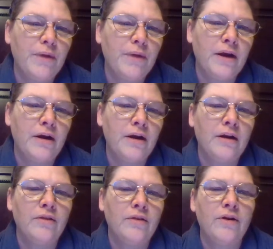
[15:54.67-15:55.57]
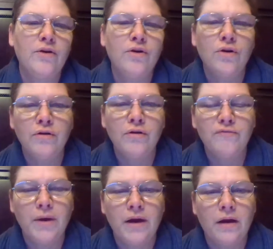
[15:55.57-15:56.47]
pain and the nerve
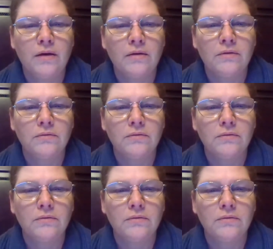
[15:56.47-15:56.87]
pain.